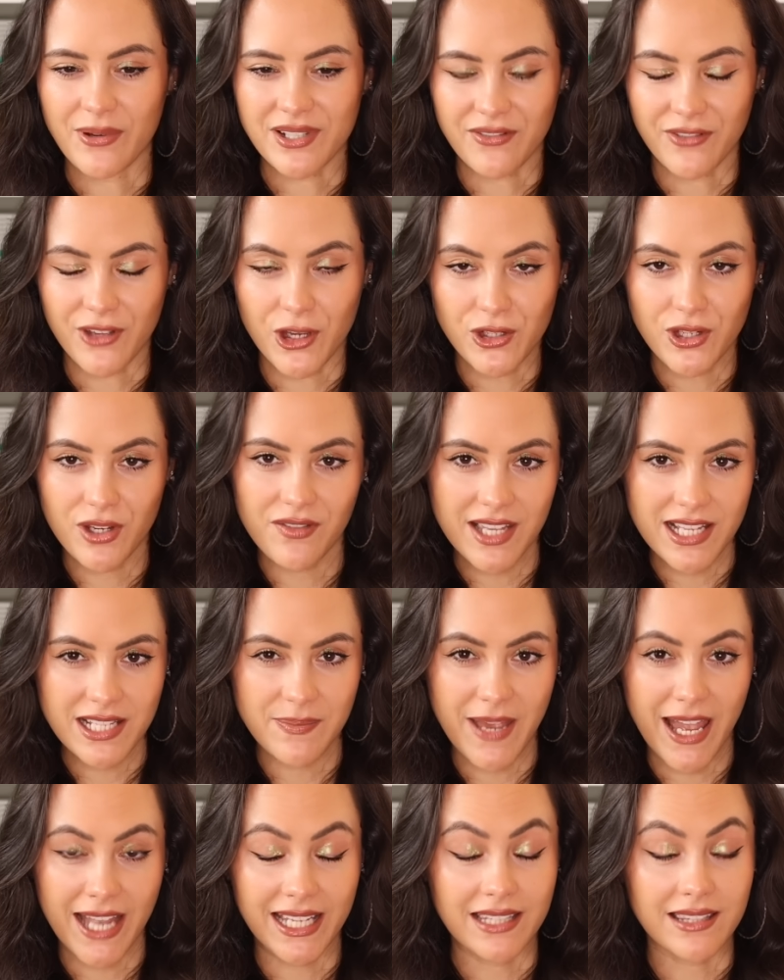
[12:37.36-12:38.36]
is a version of this
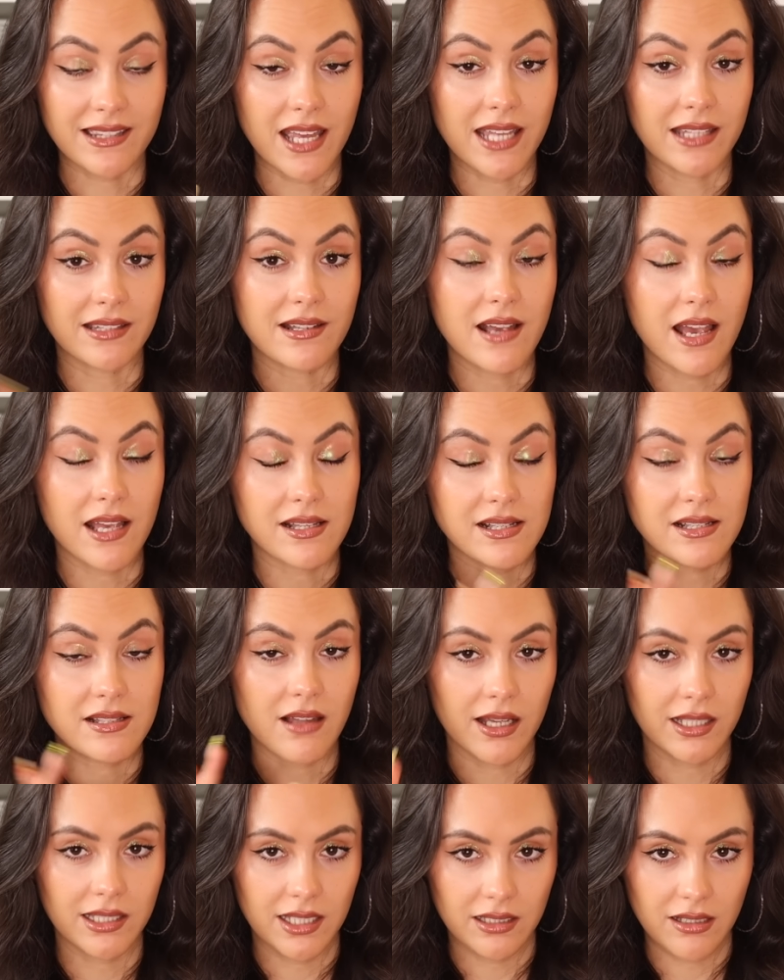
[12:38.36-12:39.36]
bag in a
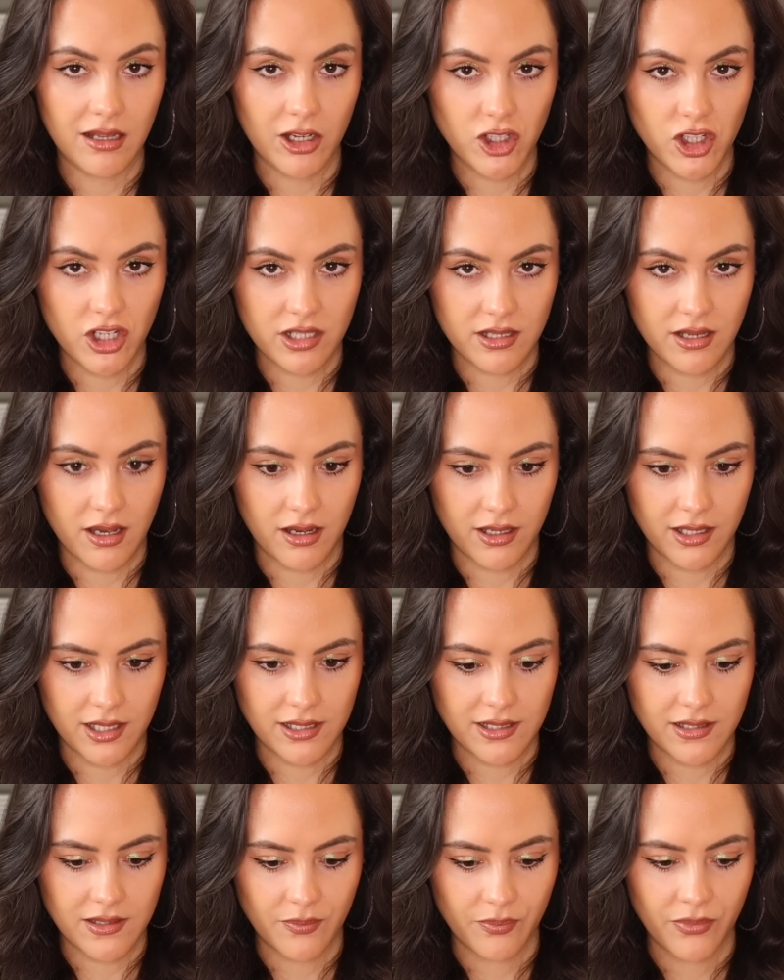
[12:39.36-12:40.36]
slightly larger
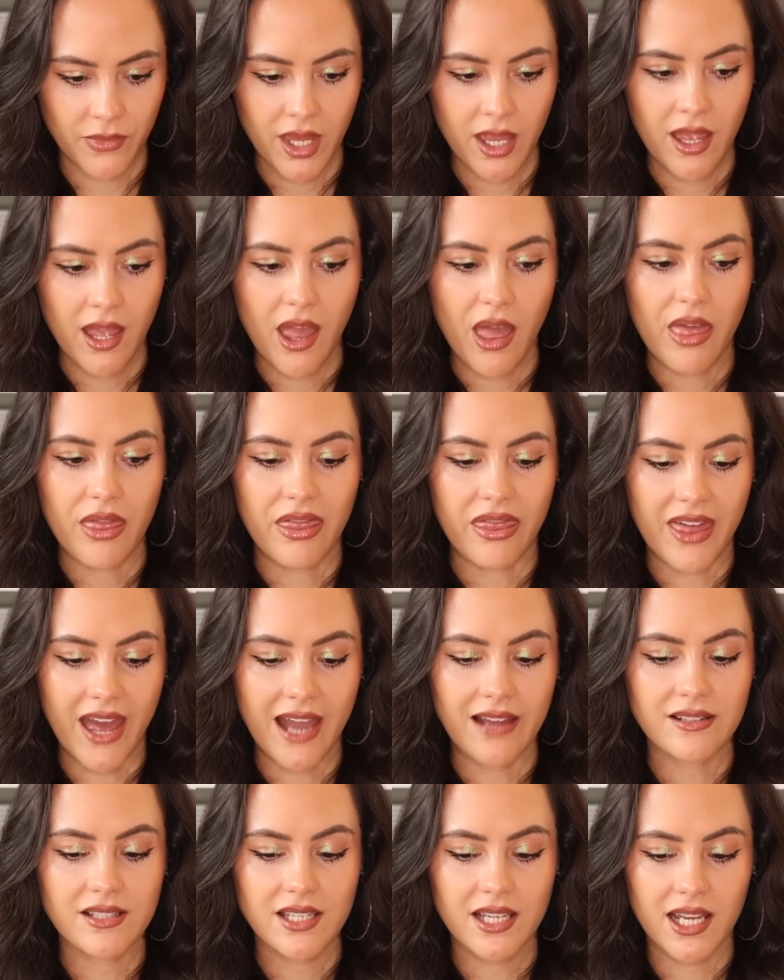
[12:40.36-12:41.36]
size
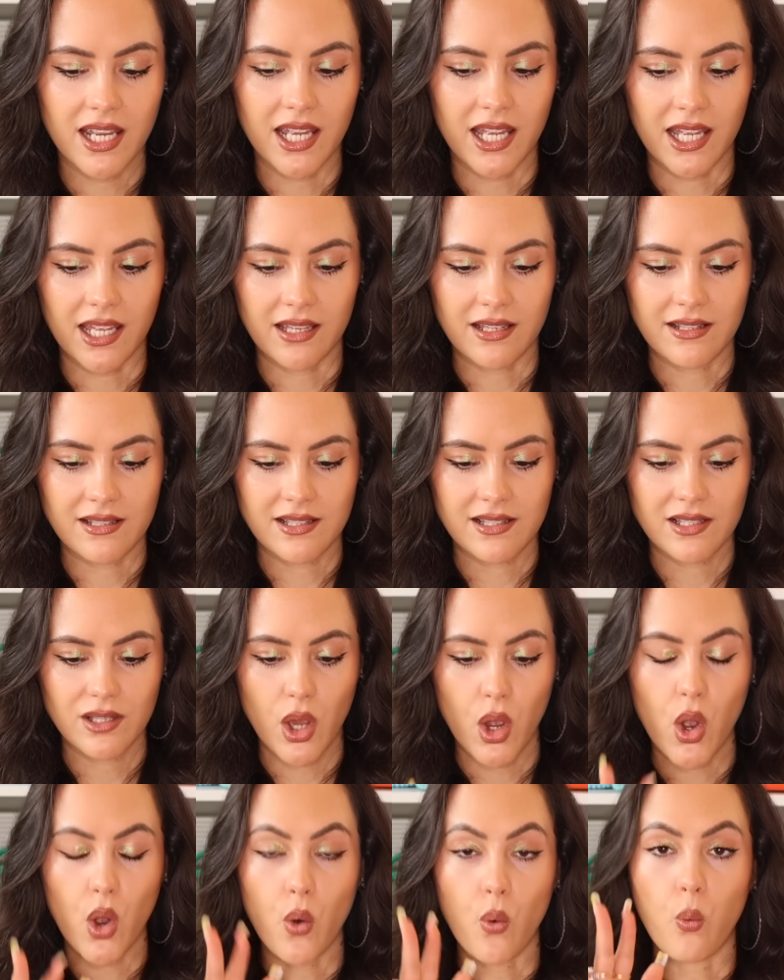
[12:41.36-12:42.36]
that is
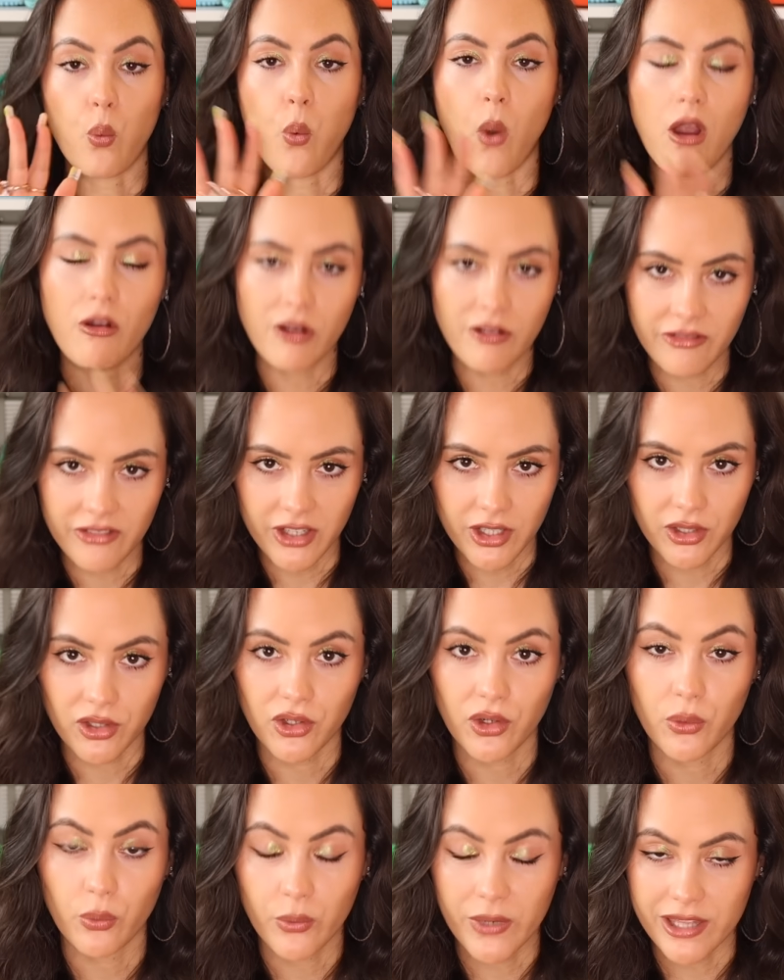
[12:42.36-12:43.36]

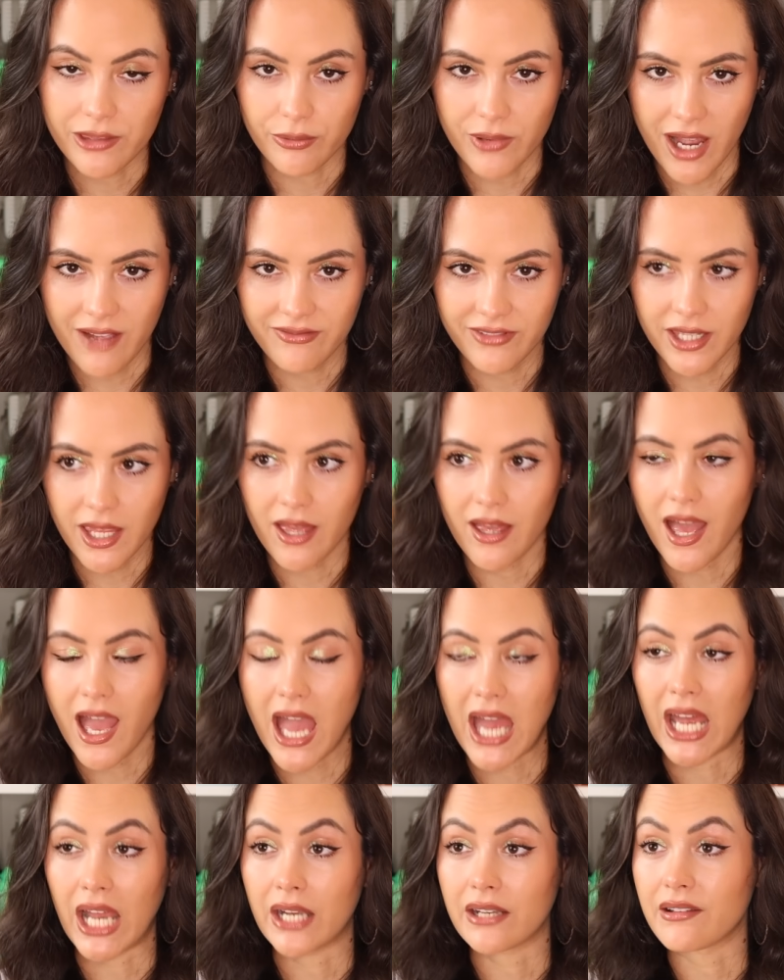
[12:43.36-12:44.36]
woven with raffia,
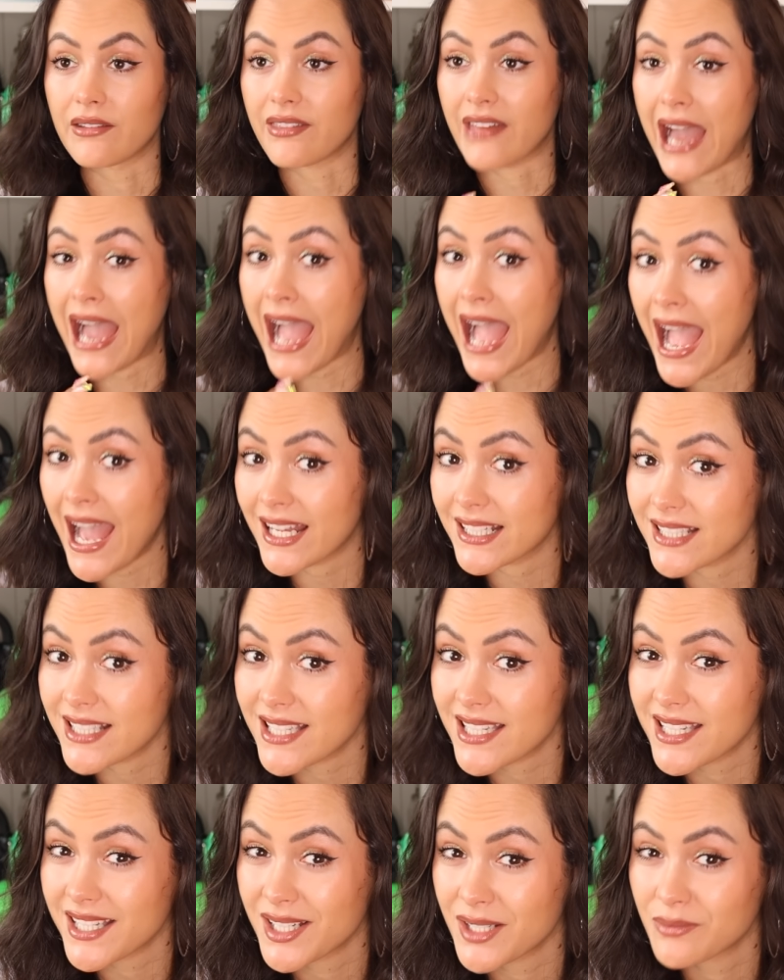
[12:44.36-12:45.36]
and
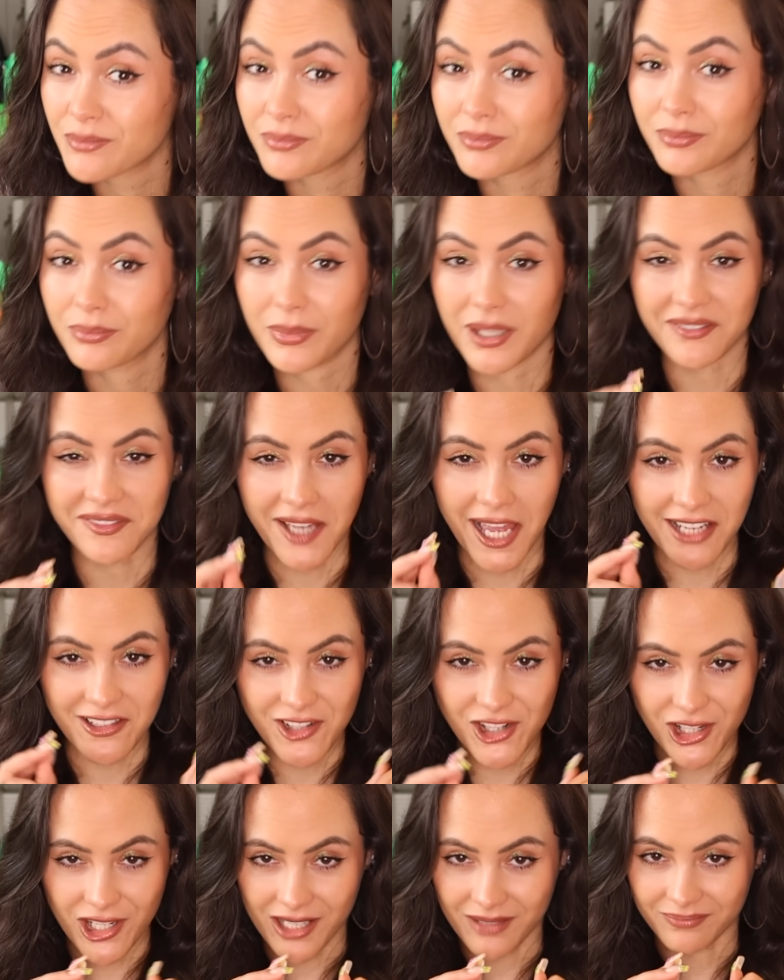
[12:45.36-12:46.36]
that,
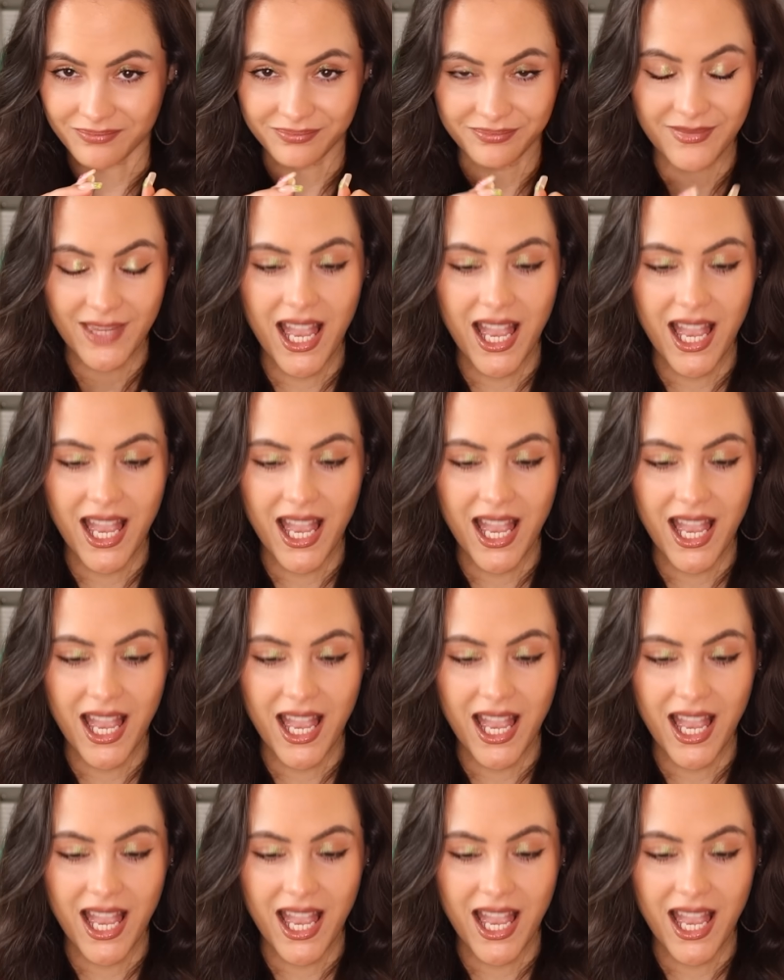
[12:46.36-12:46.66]
perfection.